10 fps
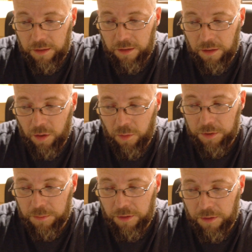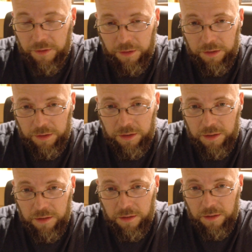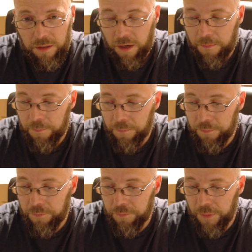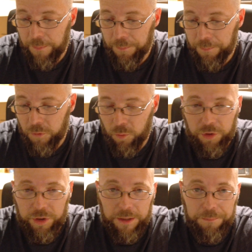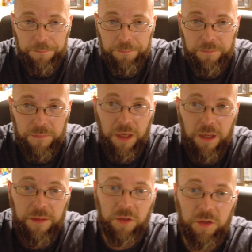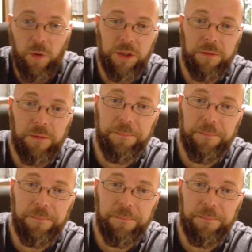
along with some of the villains. But we'll see. Thanks for watching.